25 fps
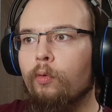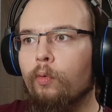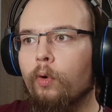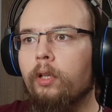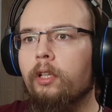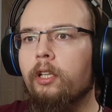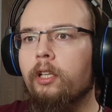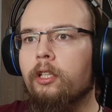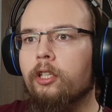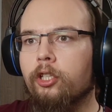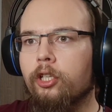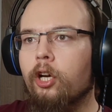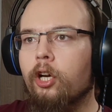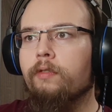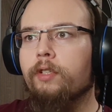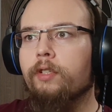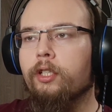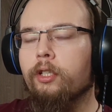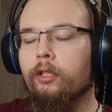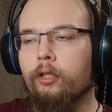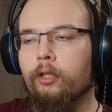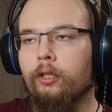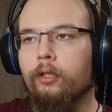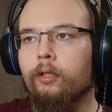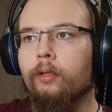what it
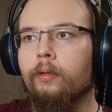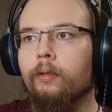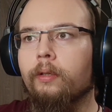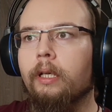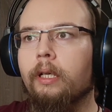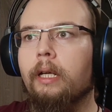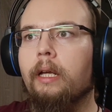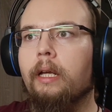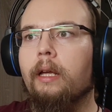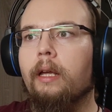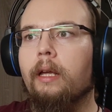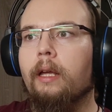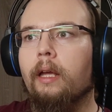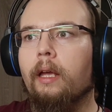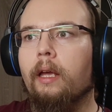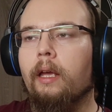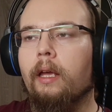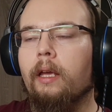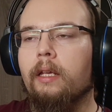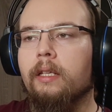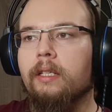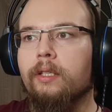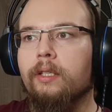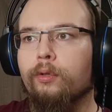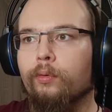serves to do
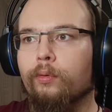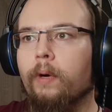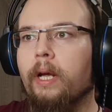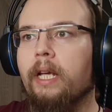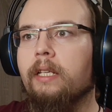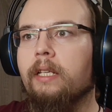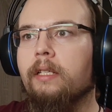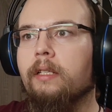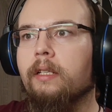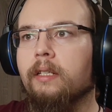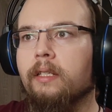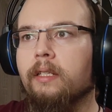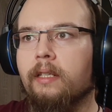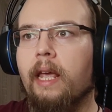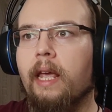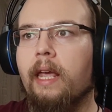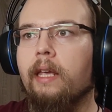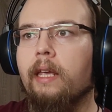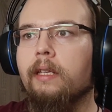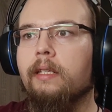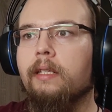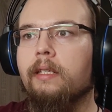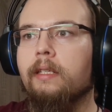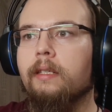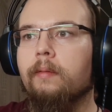is to raise the
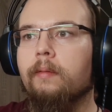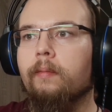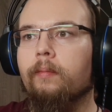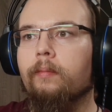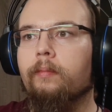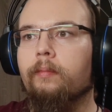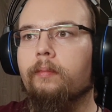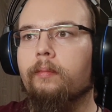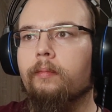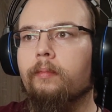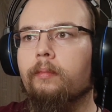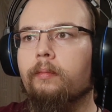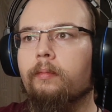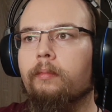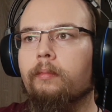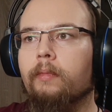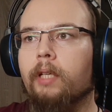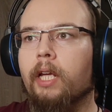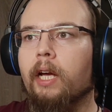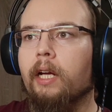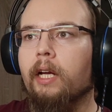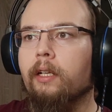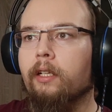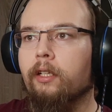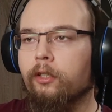stakes
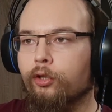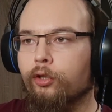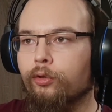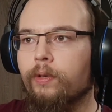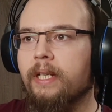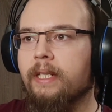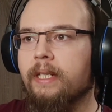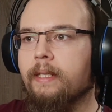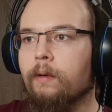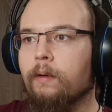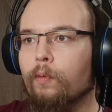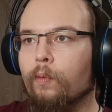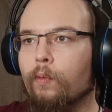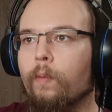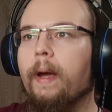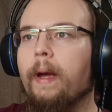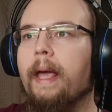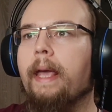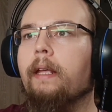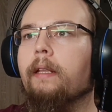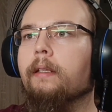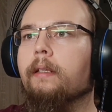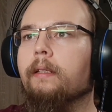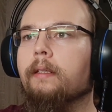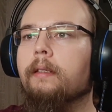and increase the
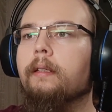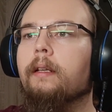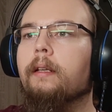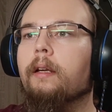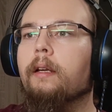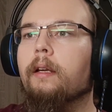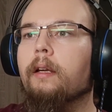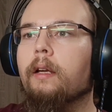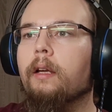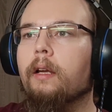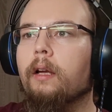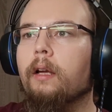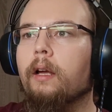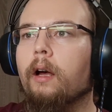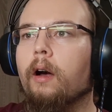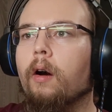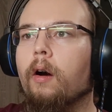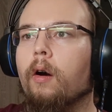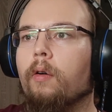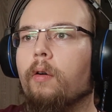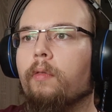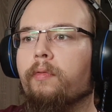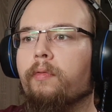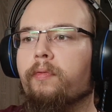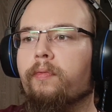weight
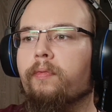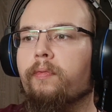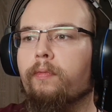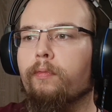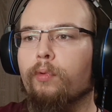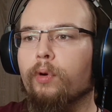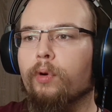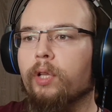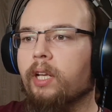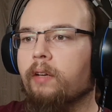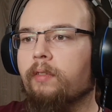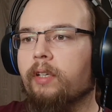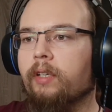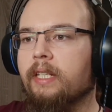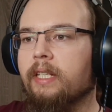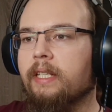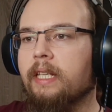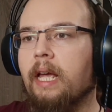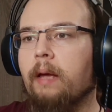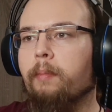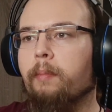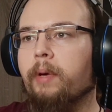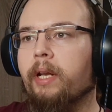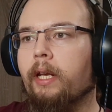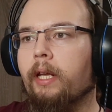of whatever
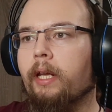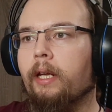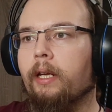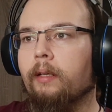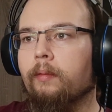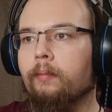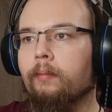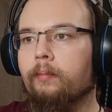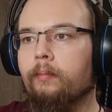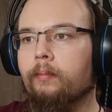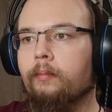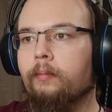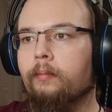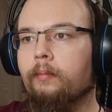is happening.